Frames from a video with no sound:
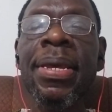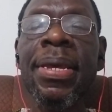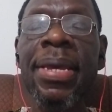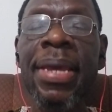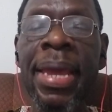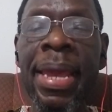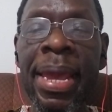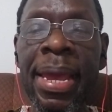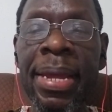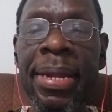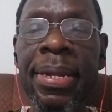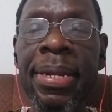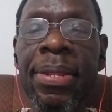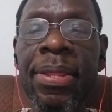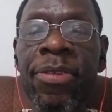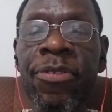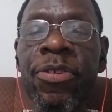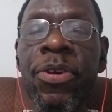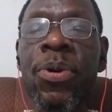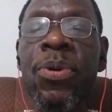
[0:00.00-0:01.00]
And the
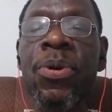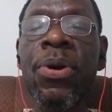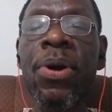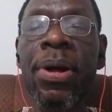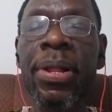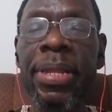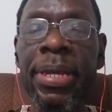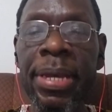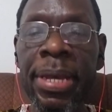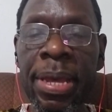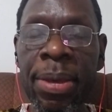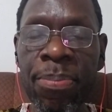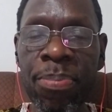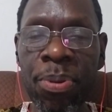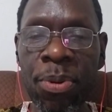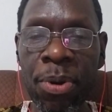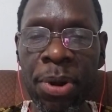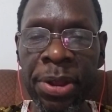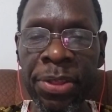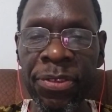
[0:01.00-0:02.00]
so-called
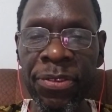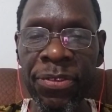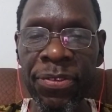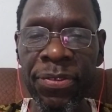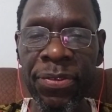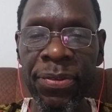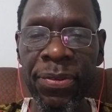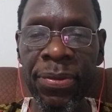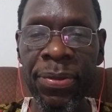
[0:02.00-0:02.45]
imports,